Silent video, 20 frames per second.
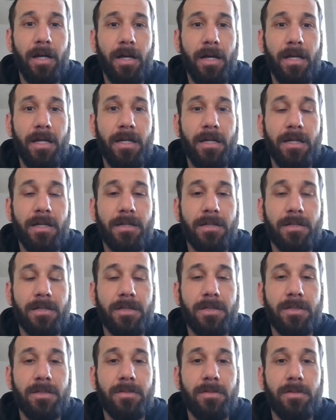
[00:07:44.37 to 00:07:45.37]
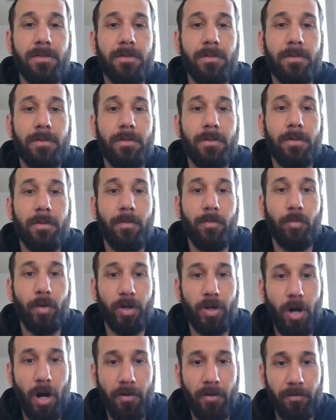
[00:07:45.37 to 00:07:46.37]
is
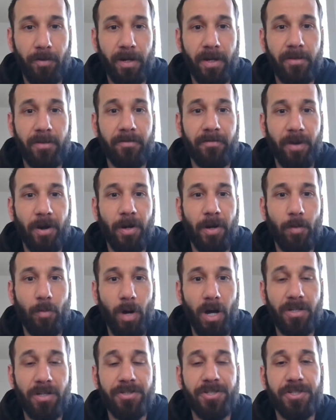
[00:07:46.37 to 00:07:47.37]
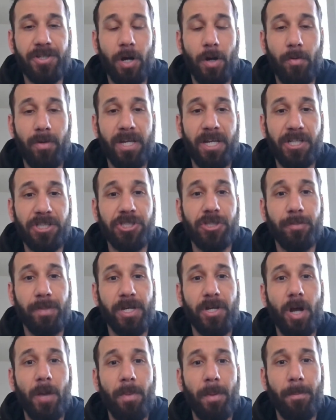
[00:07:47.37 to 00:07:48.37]
recovering very well. So he should
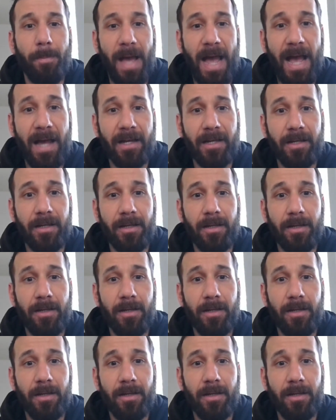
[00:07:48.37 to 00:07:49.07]
be coming back.